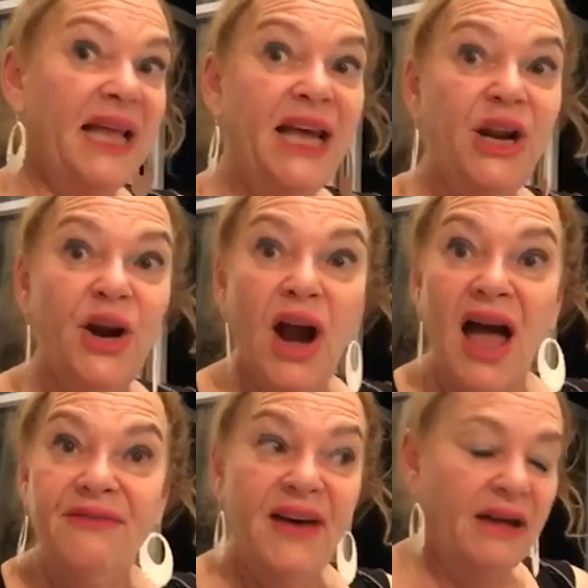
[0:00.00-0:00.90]
later,
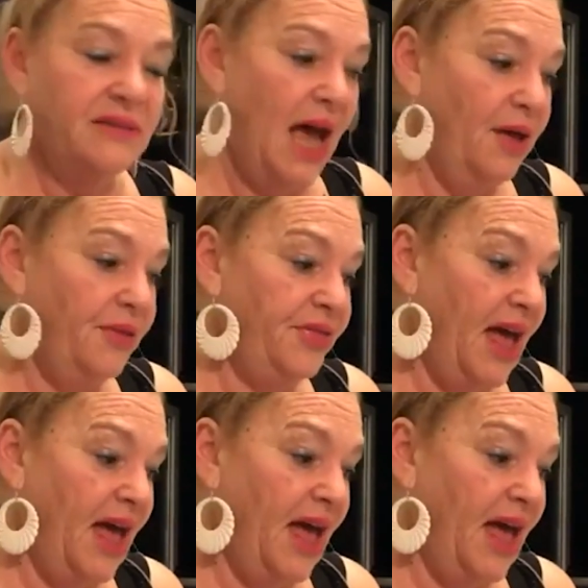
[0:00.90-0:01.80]
I found out
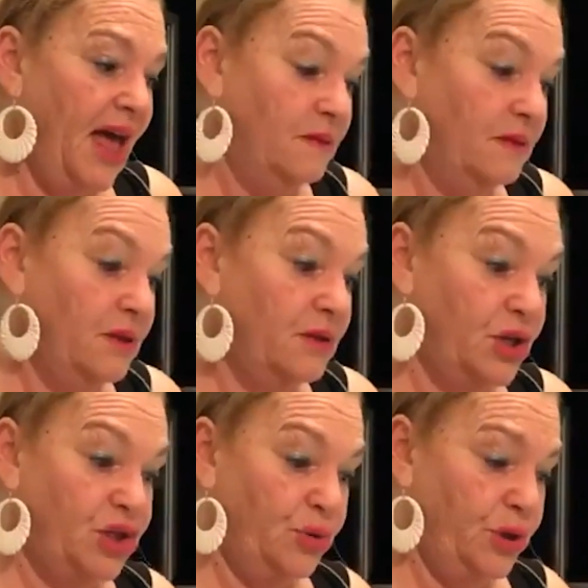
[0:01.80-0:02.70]
that in
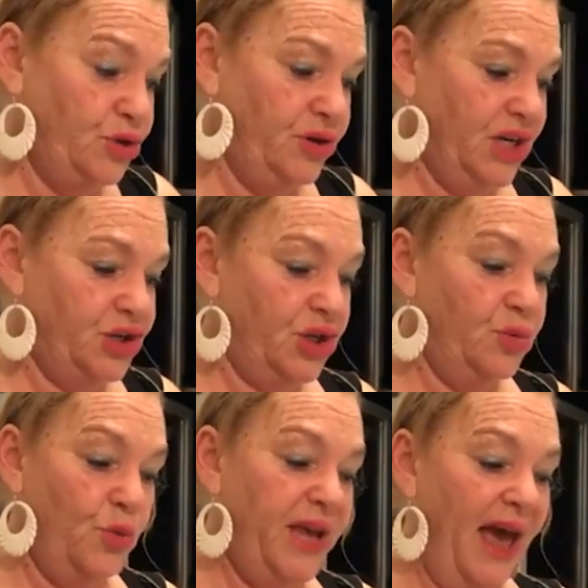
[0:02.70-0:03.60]
the Jewish
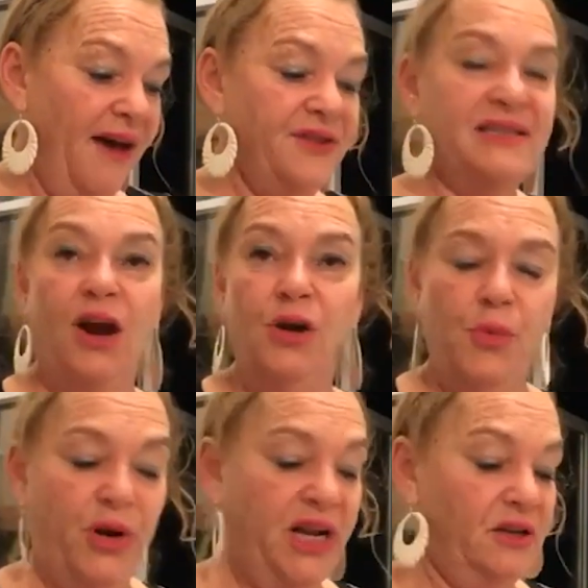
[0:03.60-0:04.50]
tradition, we have a
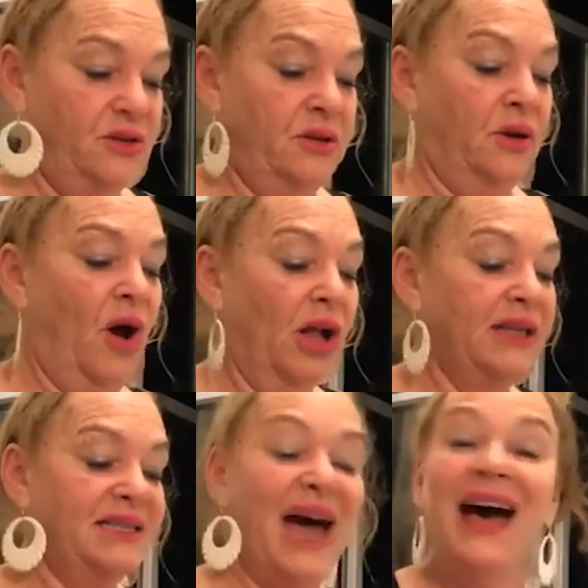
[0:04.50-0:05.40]
ceremony
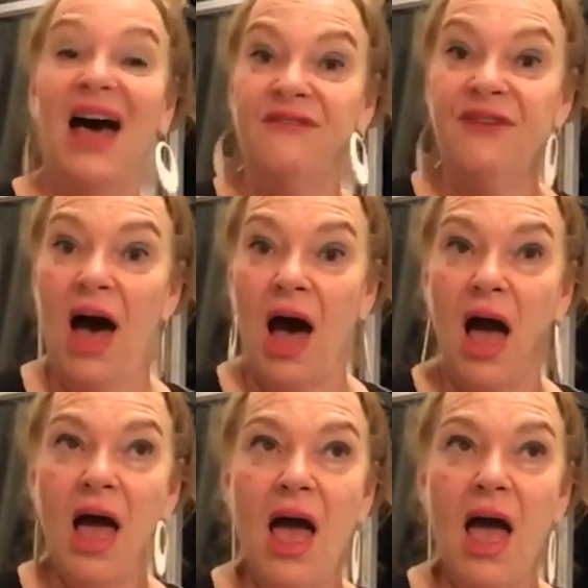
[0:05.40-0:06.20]
called tahara,